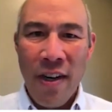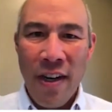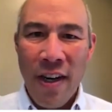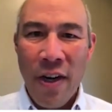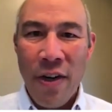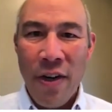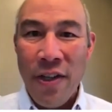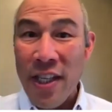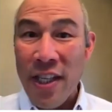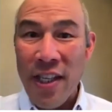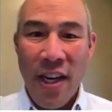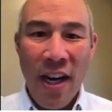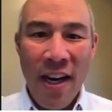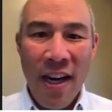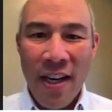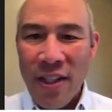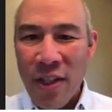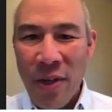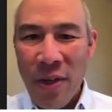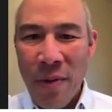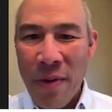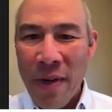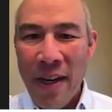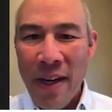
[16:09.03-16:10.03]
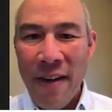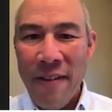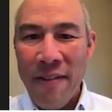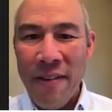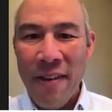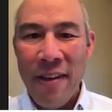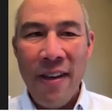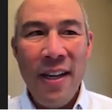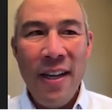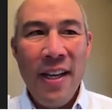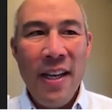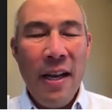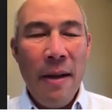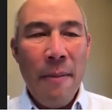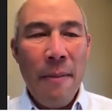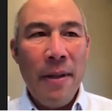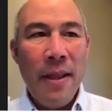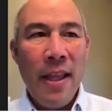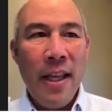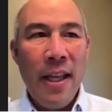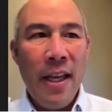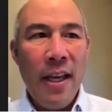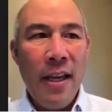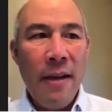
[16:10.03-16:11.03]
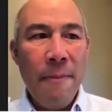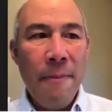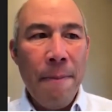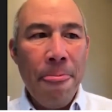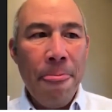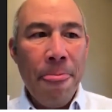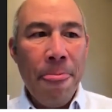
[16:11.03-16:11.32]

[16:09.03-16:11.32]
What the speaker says: you know, as a doctor or whatever, but they